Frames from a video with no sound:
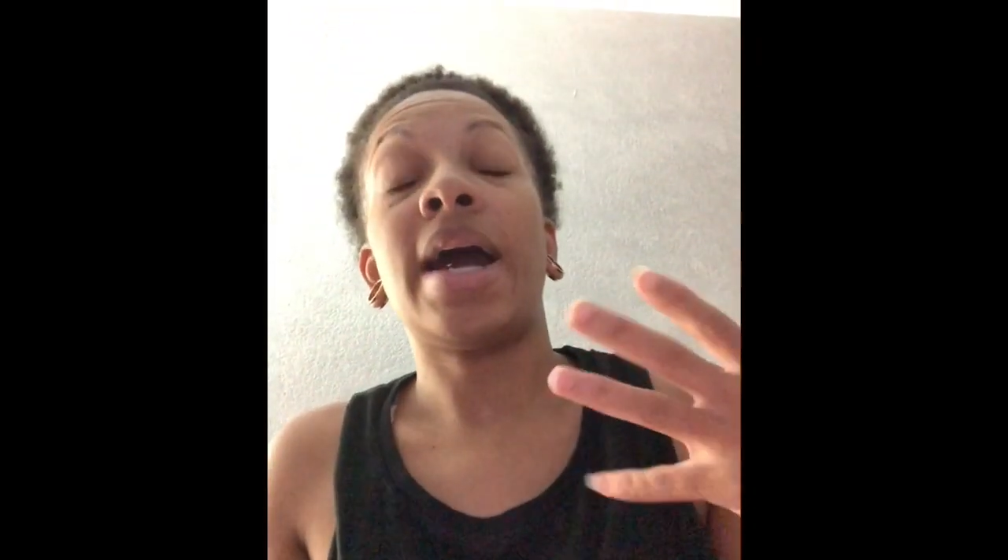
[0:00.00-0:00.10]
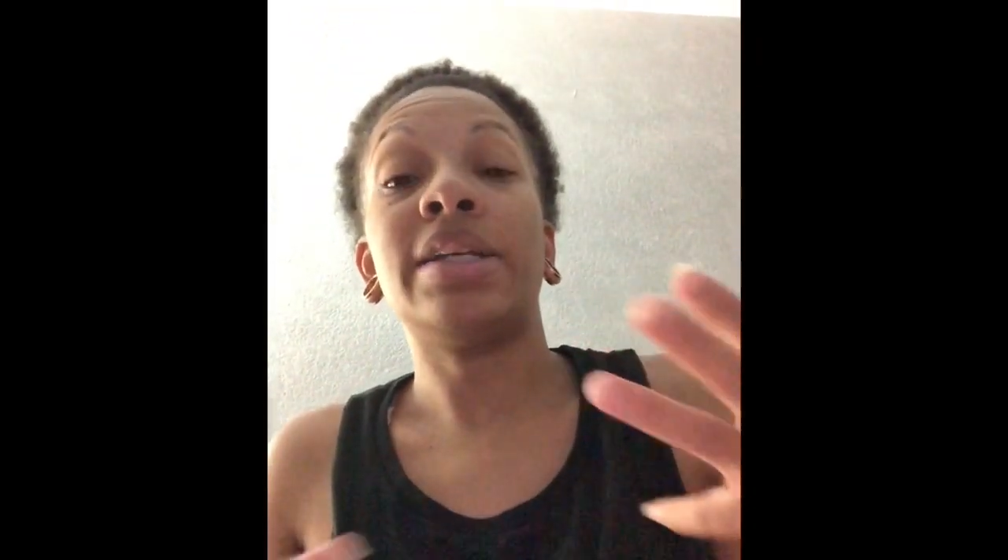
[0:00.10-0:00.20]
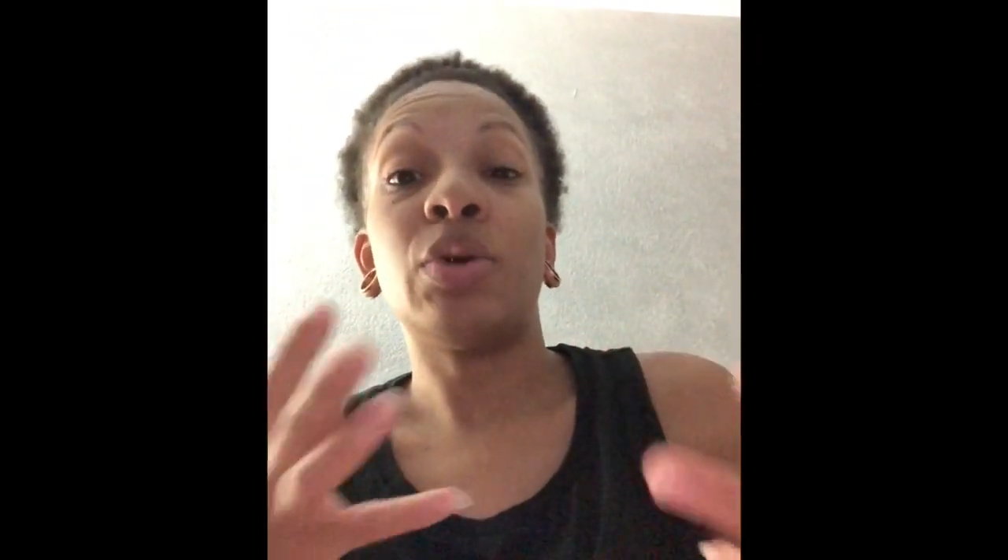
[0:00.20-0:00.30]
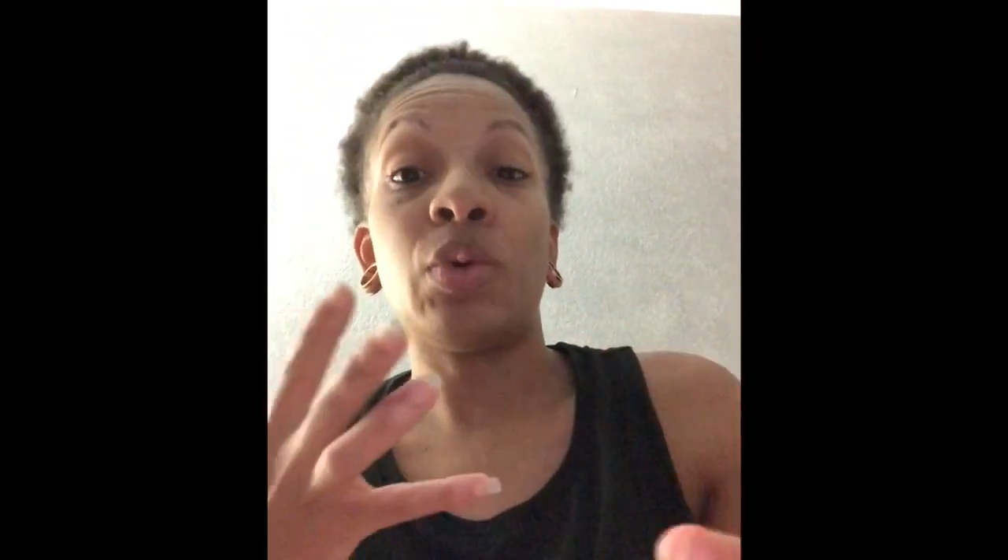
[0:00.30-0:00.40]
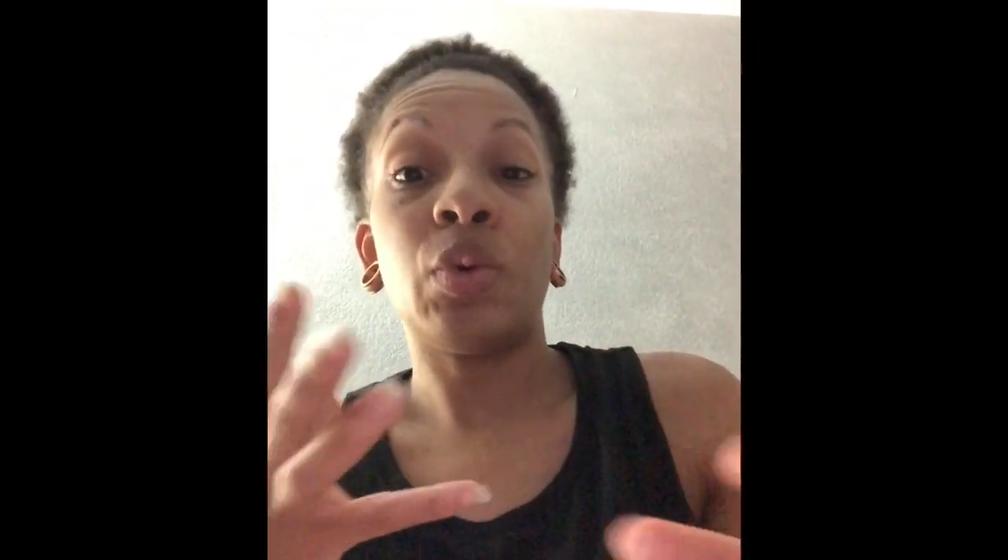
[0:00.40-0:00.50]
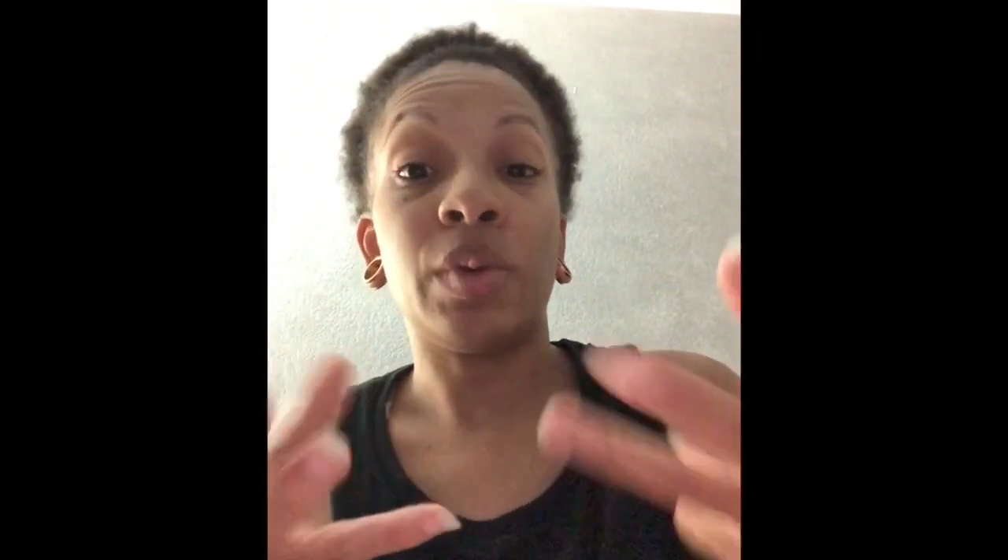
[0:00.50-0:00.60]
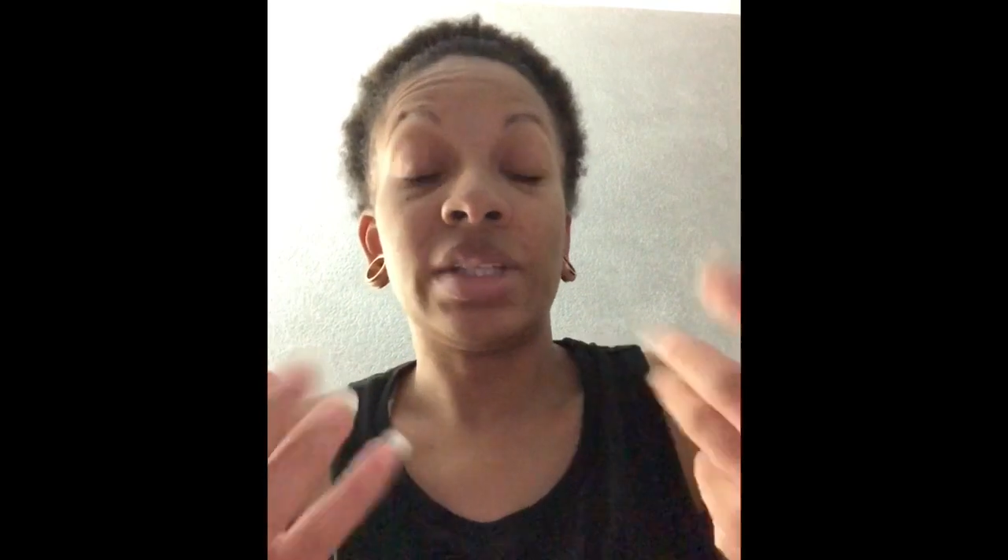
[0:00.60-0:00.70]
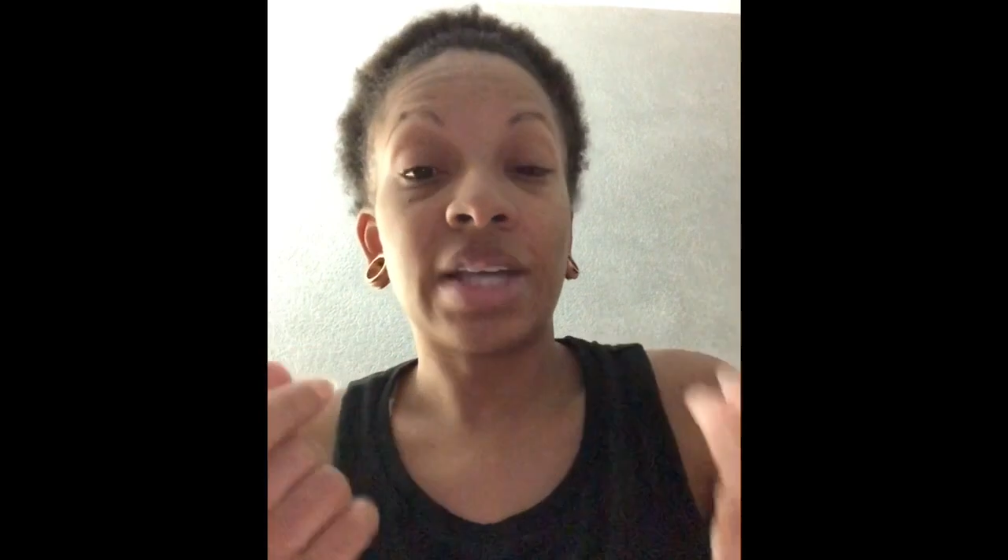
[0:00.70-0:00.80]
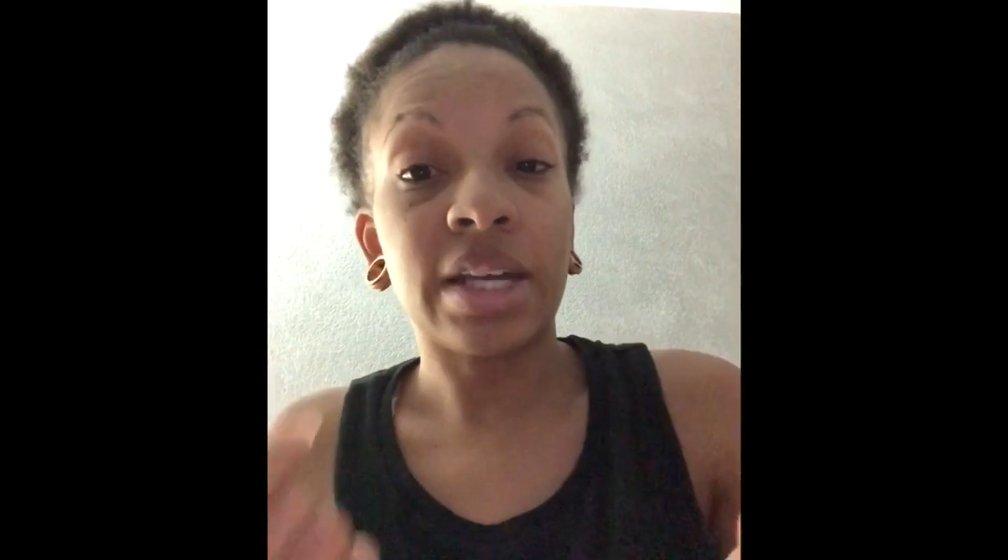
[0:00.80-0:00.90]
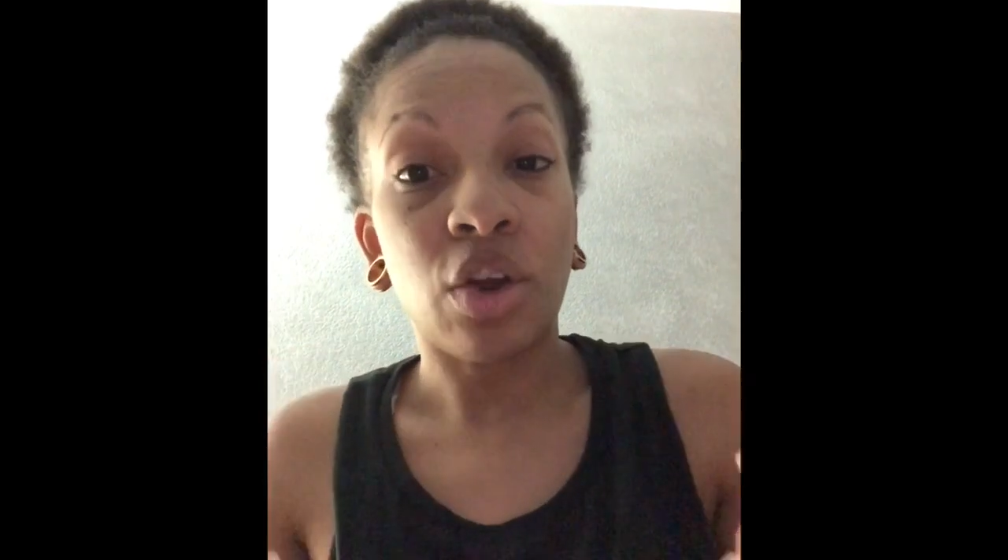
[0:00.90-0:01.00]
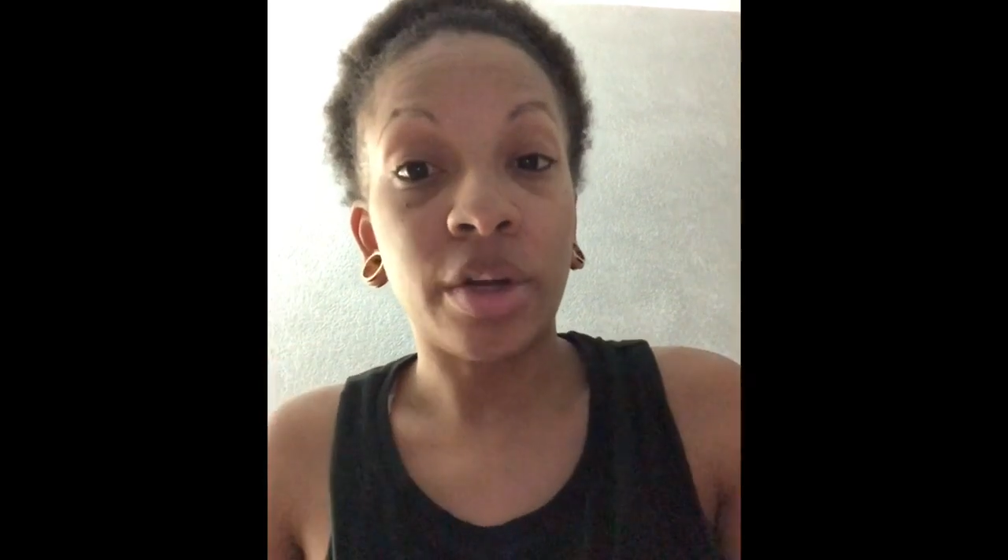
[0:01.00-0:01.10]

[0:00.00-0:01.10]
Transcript: And if you